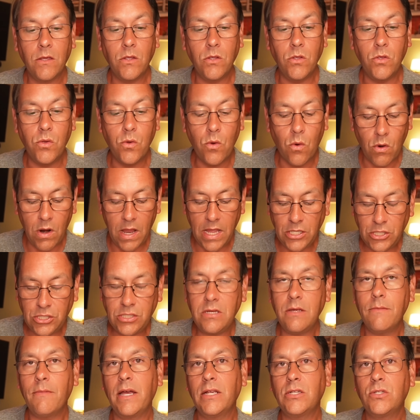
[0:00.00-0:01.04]
Your
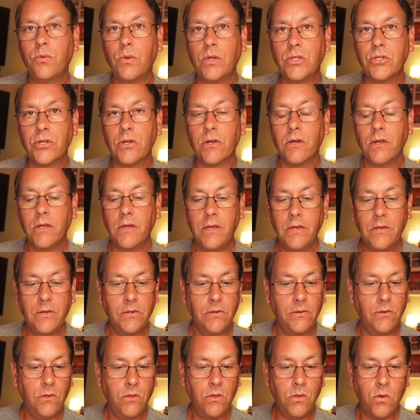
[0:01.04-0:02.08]
HDMI switcher,
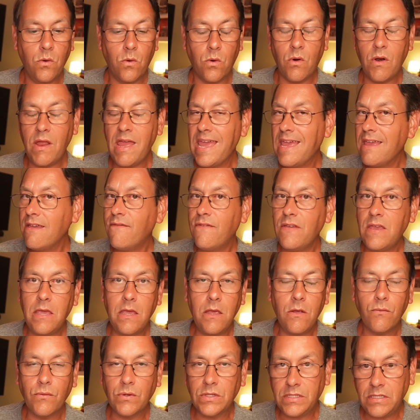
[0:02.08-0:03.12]
your
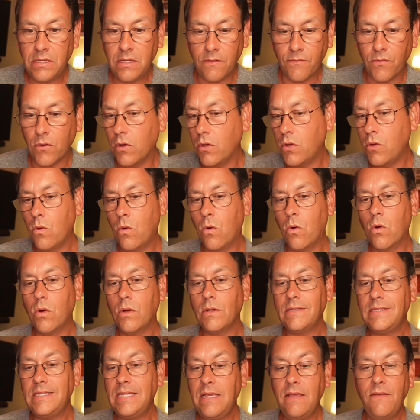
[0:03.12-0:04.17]
AV receiver, your
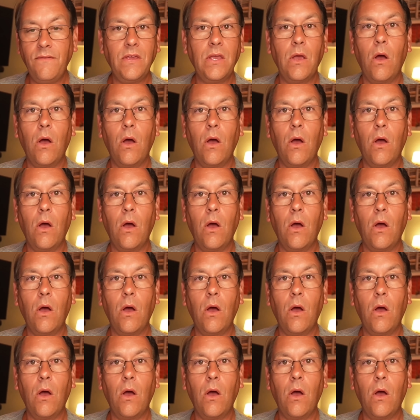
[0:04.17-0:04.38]
TV,